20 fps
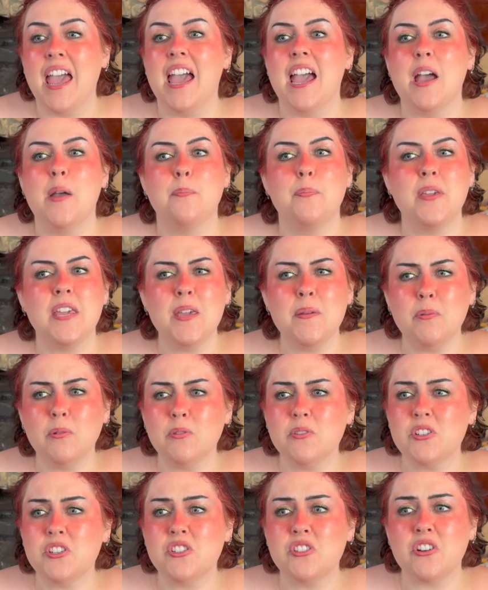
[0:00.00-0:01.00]
and people
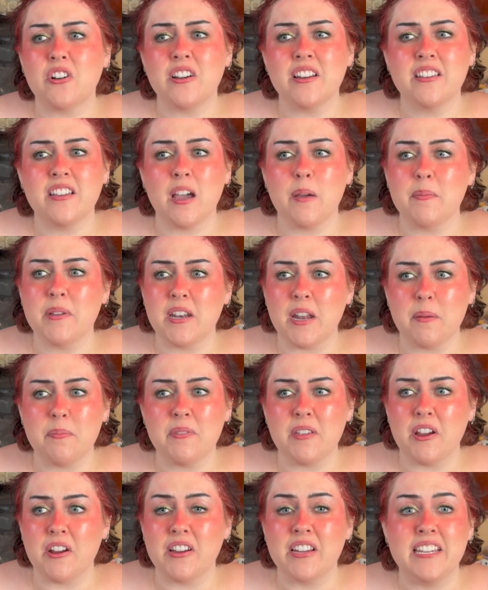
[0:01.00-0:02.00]
just started coming up
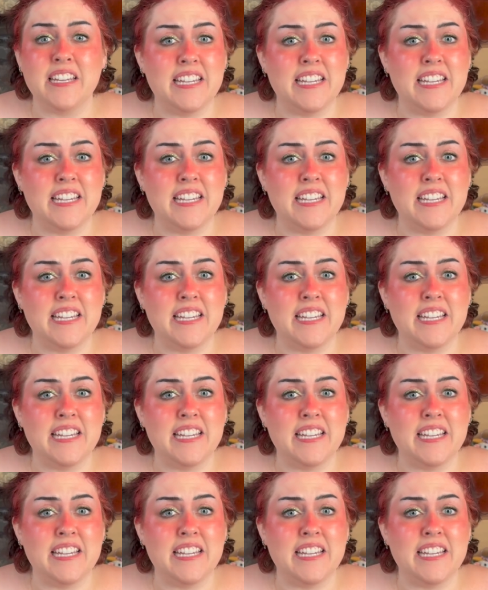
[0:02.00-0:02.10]
there and